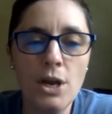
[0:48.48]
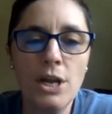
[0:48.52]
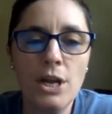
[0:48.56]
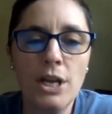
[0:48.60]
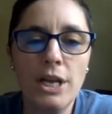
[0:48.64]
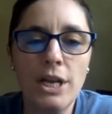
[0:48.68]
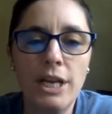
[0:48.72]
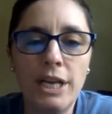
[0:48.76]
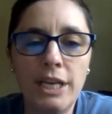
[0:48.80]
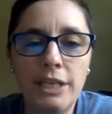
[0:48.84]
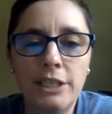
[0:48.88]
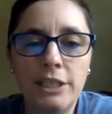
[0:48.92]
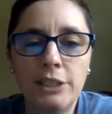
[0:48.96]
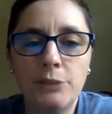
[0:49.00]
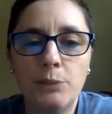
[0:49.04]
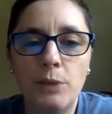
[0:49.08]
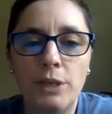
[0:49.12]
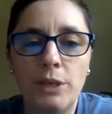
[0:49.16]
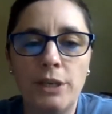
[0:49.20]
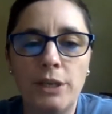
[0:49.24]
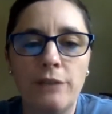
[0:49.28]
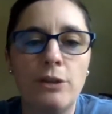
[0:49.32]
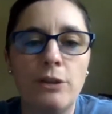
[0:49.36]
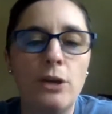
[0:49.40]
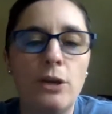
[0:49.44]
Ian is one
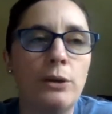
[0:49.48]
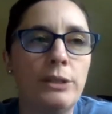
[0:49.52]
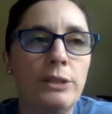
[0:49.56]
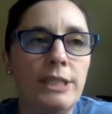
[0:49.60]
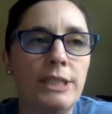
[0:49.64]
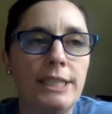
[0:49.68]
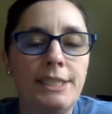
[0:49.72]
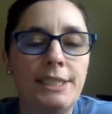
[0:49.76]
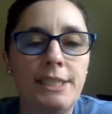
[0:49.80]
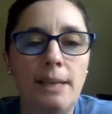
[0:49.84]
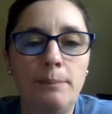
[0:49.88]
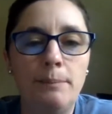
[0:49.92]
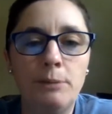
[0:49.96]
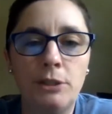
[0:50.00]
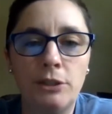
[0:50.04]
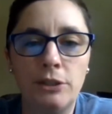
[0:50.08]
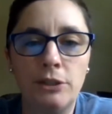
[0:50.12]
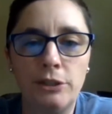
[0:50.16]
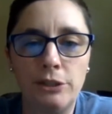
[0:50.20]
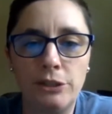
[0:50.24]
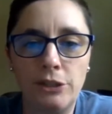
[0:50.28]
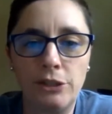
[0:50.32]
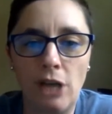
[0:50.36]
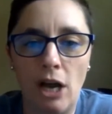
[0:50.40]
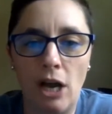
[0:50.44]
of those exceptional
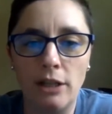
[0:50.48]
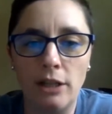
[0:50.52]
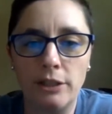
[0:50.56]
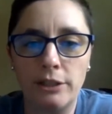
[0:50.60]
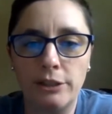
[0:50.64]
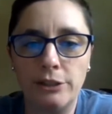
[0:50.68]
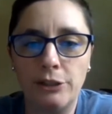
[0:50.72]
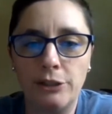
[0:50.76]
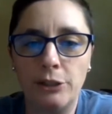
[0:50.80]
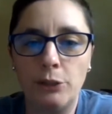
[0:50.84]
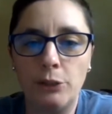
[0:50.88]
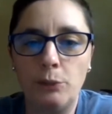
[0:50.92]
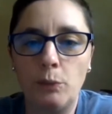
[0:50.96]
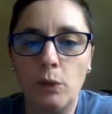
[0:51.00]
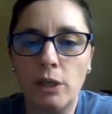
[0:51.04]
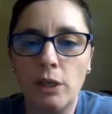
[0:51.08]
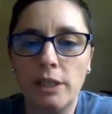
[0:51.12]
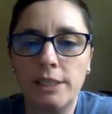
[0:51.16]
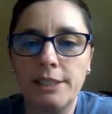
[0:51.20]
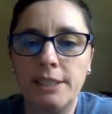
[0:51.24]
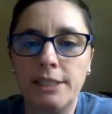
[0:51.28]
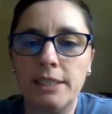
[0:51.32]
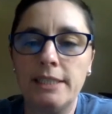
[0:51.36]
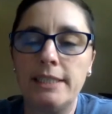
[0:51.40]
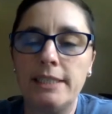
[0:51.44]
scholars who works
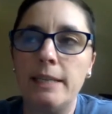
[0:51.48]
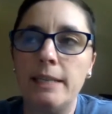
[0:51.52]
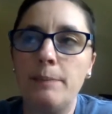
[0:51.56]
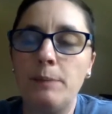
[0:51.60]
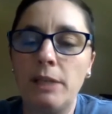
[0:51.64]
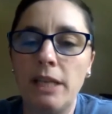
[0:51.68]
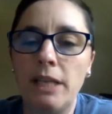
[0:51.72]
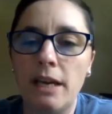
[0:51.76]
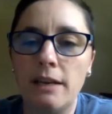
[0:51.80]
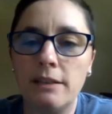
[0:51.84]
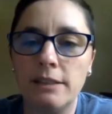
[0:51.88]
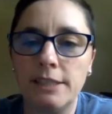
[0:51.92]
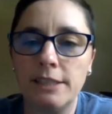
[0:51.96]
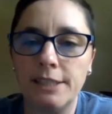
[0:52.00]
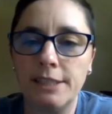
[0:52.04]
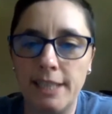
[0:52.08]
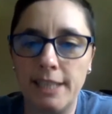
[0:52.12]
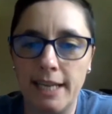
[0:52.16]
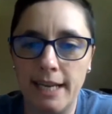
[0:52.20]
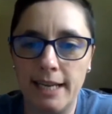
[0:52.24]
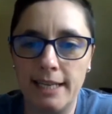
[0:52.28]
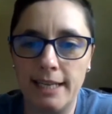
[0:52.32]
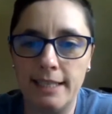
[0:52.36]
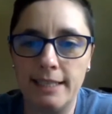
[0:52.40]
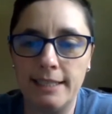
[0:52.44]
to deeply
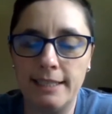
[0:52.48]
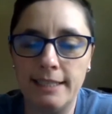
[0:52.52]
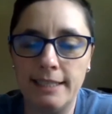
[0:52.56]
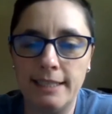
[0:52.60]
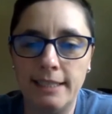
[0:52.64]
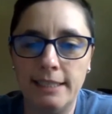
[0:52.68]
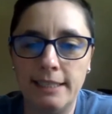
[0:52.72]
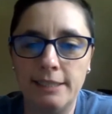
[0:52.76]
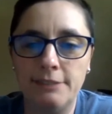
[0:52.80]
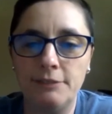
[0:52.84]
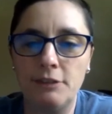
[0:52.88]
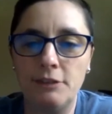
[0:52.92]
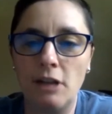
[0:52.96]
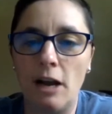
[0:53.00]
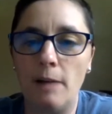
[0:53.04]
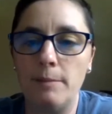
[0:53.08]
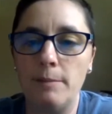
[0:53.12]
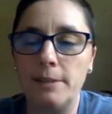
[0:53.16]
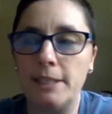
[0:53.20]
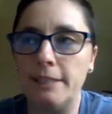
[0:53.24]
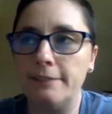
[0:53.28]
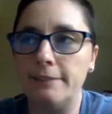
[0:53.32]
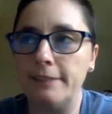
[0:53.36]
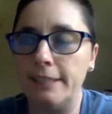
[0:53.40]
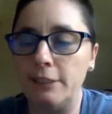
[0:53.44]
understand his
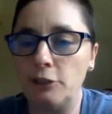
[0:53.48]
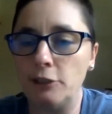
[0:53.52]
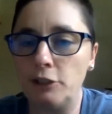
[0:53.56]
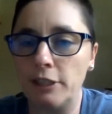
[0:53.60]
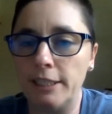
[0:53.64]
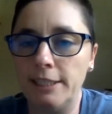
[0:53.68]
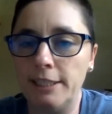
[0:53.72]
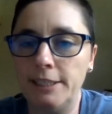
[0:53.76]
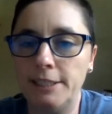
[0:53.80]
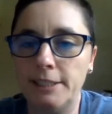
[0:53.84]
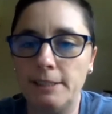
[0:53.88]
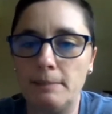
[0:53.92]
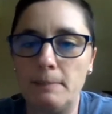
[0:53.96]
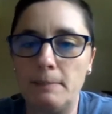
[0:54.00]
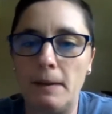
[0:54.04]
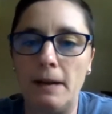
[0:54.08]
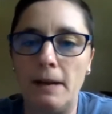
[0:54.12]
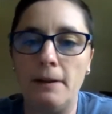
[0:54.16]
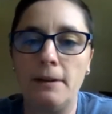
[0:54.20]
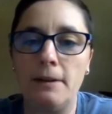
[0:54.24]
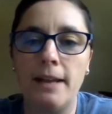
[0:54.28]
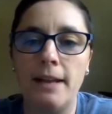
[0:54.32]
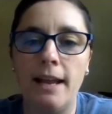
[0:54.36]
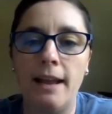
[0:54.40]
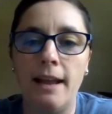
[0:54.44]
phenomena of interest
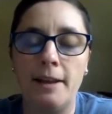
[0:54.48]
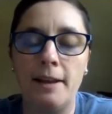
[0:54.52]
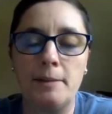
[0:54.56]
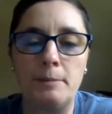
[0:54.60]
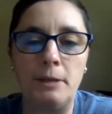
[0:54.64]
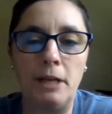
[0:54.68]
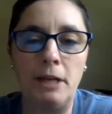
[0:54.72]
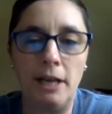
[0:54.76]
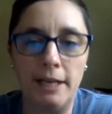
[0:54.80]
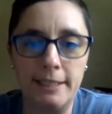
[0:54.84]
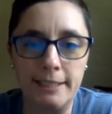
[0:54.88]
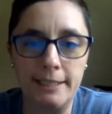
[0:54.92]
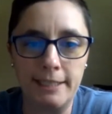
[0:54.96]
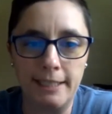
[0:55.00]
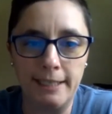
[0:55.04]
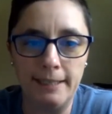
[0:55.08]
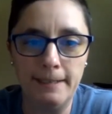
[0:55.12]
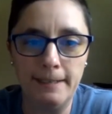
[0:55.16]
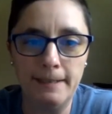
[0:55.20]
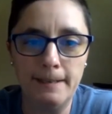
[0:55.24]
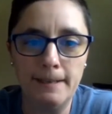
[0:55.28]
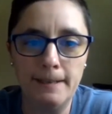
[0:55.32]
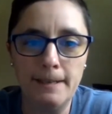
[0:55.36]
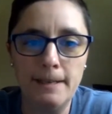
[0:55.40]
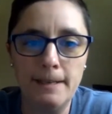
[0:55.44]
about animal hunting,
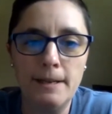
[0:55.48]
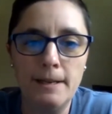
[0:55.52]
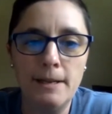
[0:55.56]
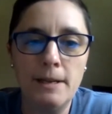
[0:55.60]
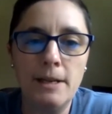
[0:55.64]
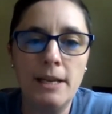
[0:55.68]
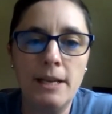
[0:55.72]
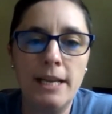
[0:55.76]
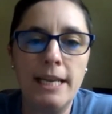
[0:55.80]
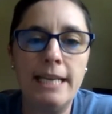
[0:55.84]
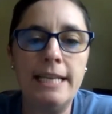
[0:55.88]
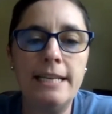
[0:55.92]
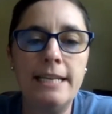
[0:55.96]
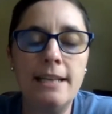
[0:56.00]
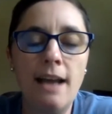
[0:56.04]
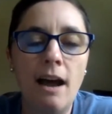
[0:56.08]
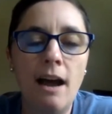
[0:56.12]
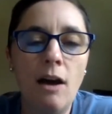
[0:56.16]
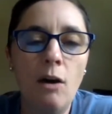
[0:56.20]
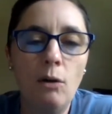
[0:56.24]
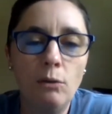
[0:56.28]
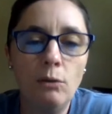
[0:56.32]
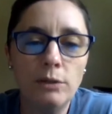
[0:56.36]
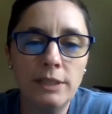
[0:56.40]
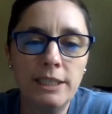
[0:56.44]
in
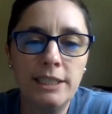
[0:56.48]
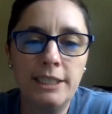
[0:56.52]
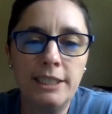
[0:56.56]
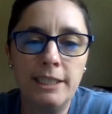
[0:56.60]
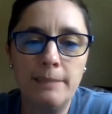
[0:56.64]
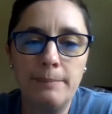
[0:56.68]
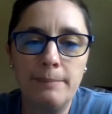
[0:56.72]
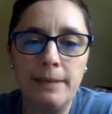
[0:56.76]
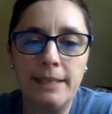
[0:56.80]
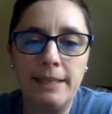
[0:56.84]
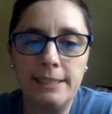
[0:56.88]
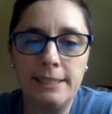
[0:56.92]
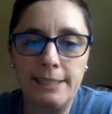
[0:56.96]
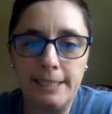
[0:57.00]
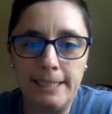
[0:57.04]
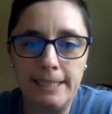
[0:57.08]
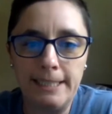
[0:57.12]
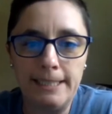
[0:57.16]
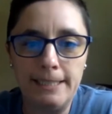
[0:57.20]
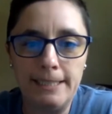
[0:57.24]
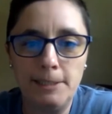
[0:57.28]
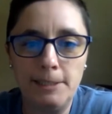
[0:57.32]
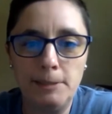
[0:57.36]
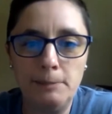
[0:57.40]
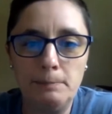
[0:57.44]
not only
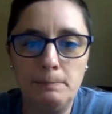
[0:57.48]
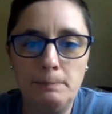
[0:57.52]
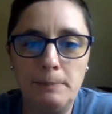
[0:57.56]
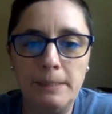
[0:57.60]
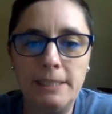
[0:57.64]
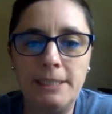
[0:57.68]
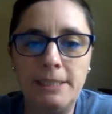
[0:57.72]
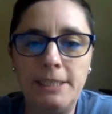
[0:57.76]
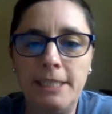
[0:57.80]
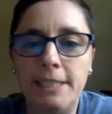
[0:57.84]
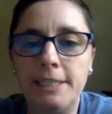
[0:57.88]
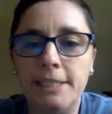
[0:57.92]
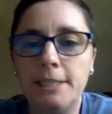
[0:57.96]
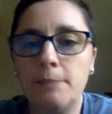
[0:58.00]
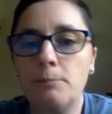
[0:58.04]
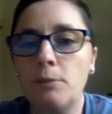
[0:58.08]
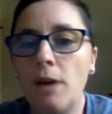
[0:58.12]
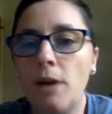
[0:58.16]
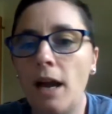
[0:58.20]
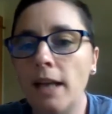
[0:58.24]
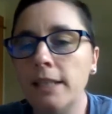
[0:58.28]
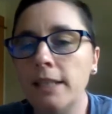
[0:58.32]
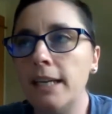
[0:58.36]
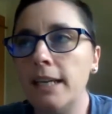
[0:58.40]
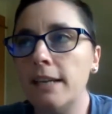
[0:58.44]
chimpanzees, but seeks to
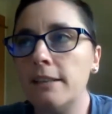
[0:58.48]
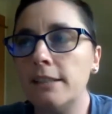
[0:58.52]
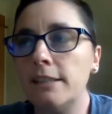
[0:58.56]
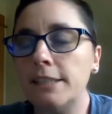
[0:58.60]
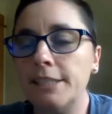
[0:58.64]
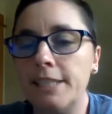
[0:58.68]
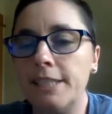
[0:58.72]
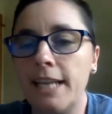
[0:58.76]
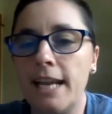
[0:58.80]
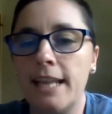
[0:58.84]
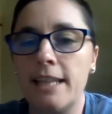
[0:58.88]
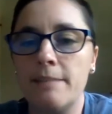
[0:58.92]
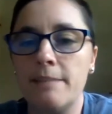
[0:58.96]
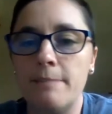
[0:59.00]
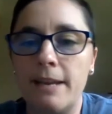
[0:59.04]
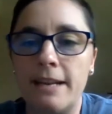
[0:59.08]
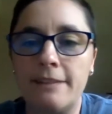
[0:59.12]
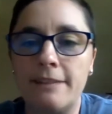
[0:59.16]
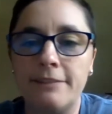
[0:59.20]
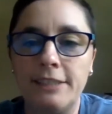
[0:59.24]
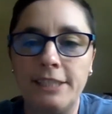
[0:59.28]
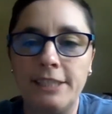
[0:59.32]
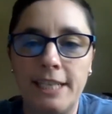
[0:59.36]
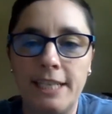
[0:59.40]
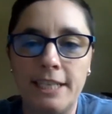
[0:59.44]
broadly understand the
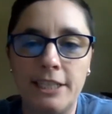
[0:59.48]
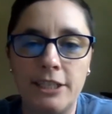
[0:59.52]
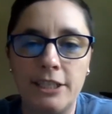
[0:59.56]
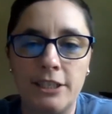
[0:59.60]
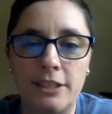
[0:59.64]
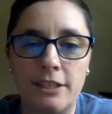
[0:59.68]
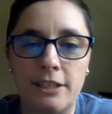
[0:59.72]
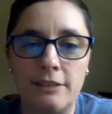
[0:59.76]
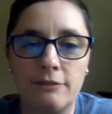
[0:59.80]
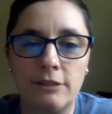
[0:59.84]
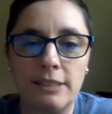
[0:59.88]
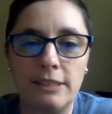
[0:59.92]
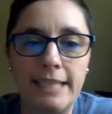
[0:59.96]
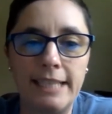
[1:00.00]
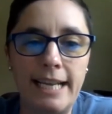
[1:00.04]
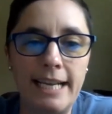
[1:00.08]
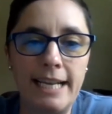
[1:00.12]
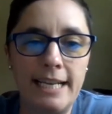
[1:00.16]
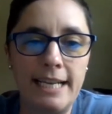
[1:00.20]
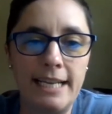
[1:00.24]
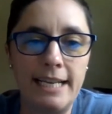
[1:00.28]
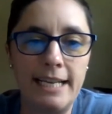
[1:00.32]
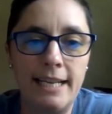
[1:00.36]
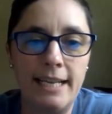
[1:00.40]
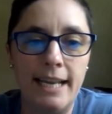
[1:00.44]
manifestation of
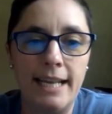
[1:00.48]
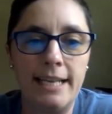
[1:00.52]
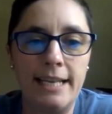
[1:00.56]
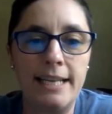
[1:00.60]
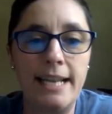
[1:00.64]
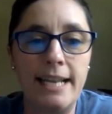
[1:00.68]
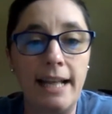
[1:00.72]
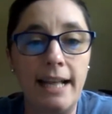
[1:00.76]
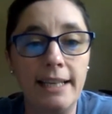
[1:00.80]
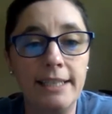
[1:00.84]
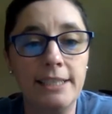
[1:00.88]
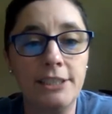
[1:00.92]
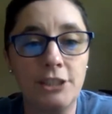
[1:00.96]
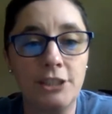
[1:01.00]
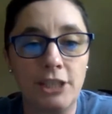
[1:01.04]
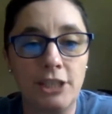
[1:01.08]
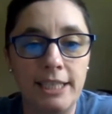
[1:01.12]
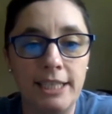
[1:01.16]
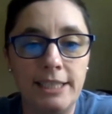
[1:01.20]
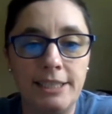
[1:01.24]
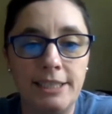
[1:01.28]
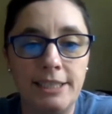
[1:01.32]
related and analogous traits